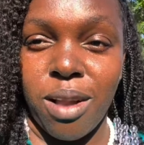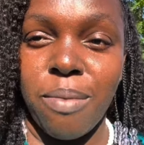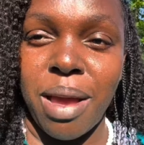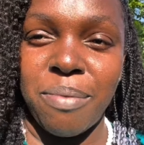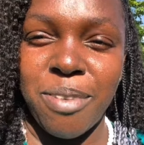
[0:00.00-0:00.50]

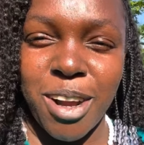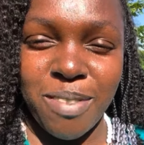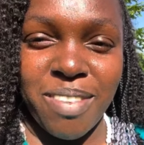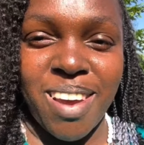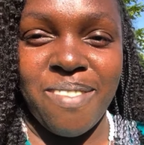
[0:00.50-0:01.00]
my
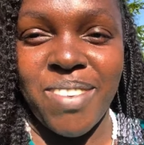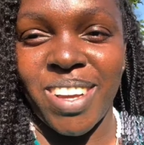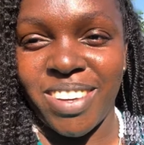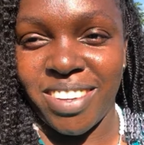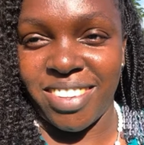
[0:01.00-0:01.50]
problem
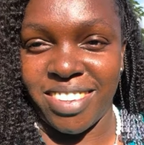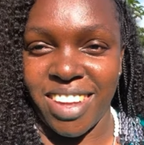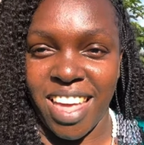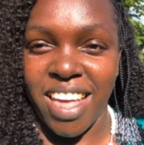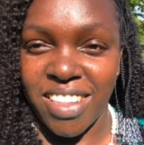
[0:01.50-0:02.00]
because
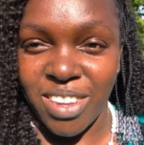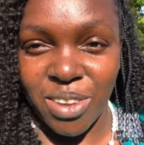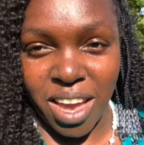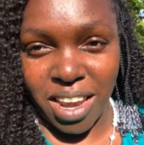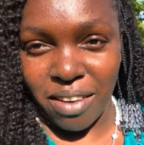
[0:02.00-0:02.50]
that's
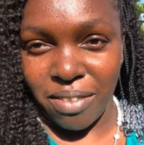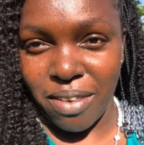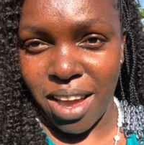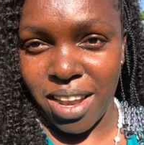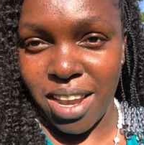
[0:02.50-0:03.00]
why i
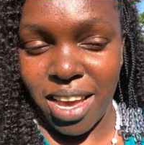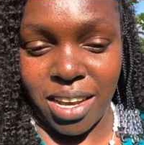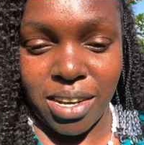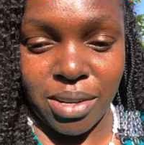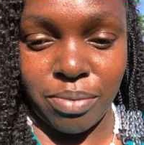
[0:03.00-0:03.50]
never like